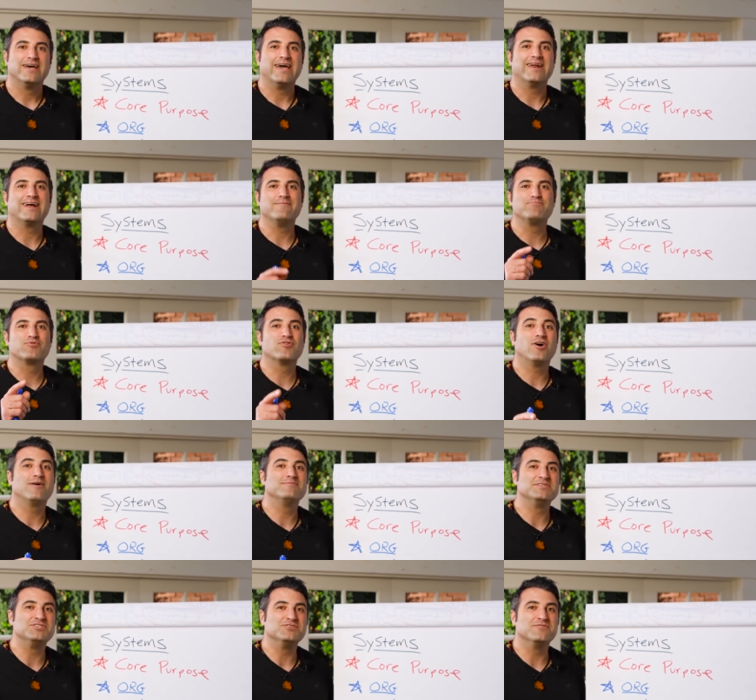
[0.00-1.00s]
And I
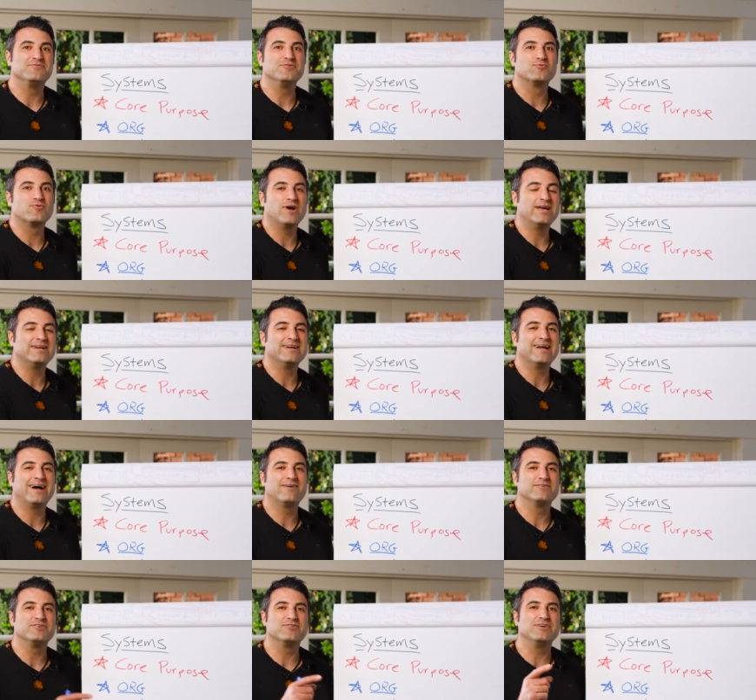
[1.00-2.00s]
promise you, if you write it
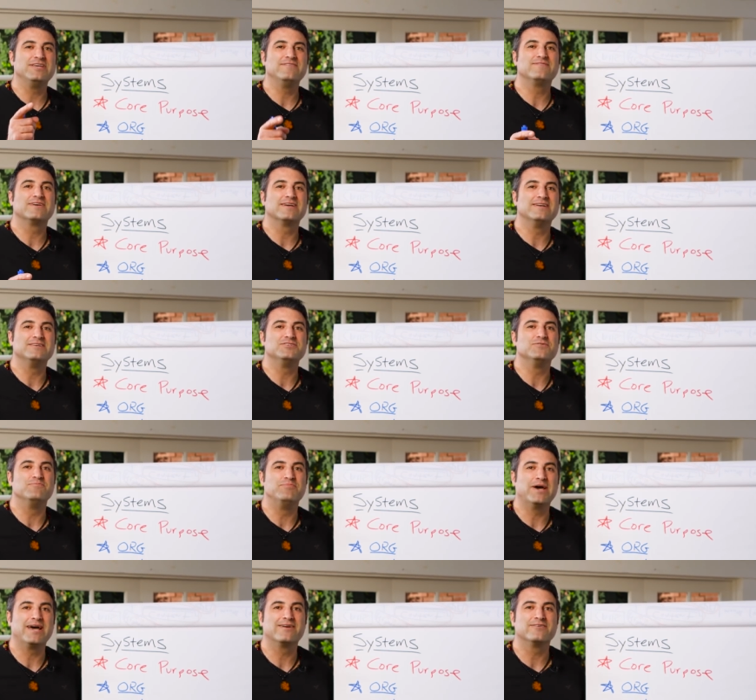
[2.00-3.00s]
out, you're even going to do
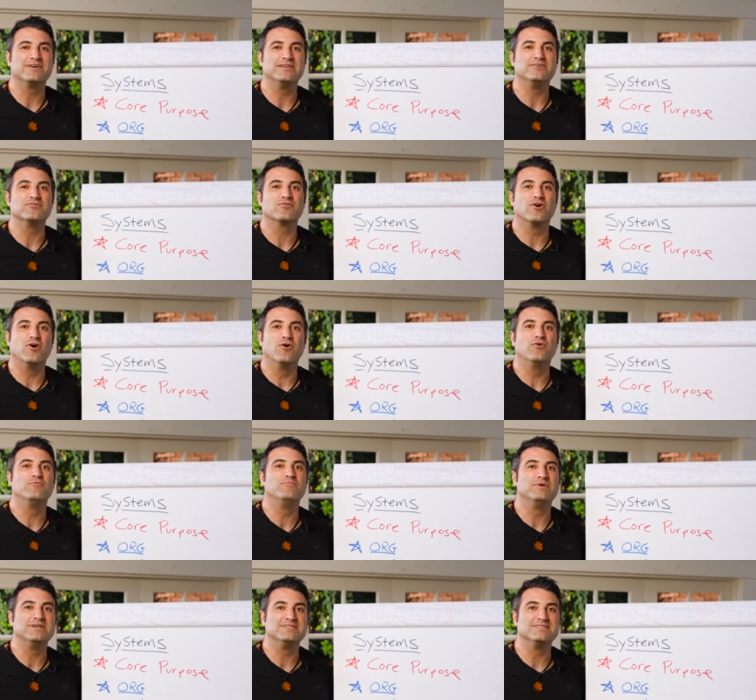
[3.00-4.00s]
better in your
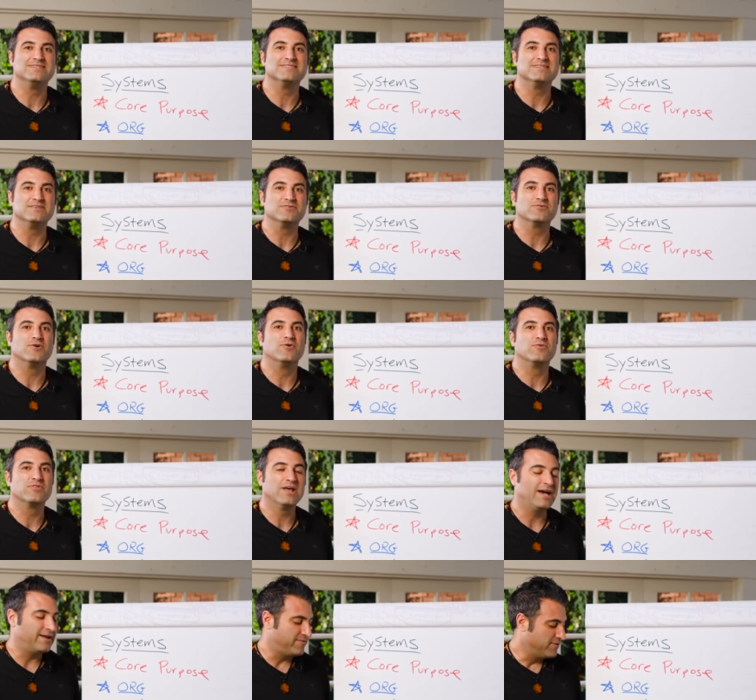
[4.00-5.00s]
own business, in your own
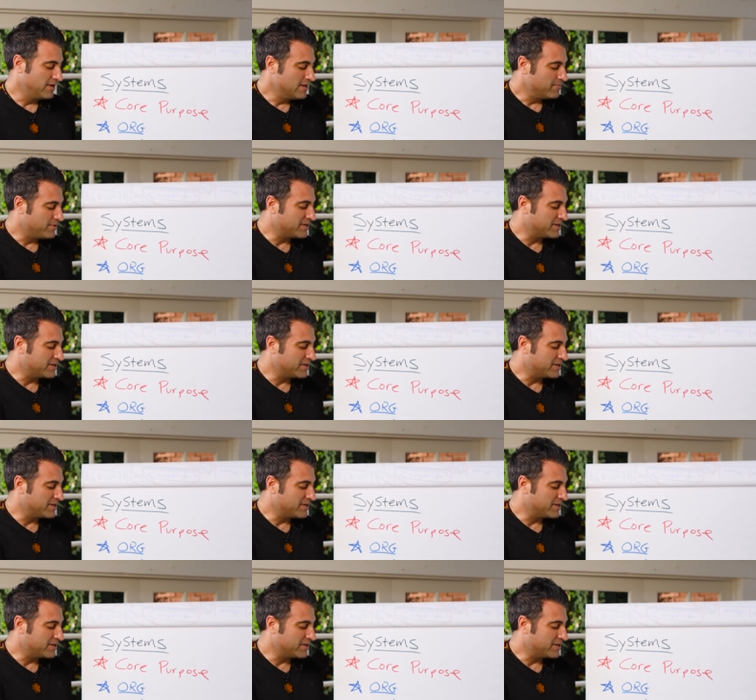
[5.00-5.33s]
life,